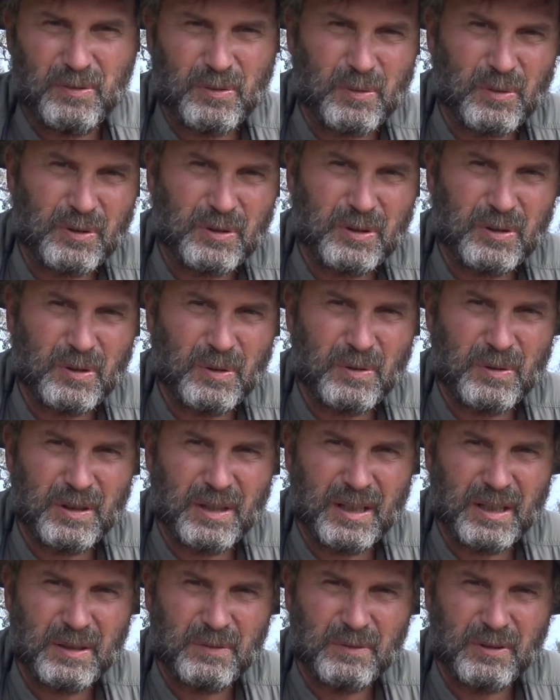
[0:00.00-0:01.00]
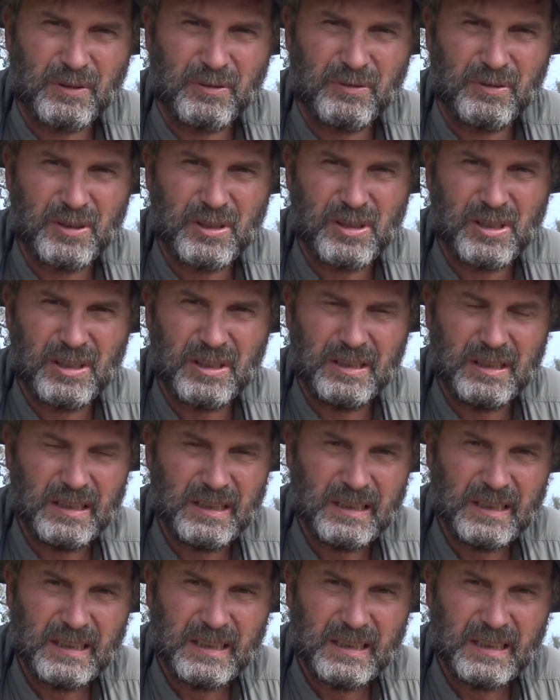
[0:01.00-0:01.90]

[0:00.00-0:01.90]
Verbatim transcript: for what's going on with the fishing.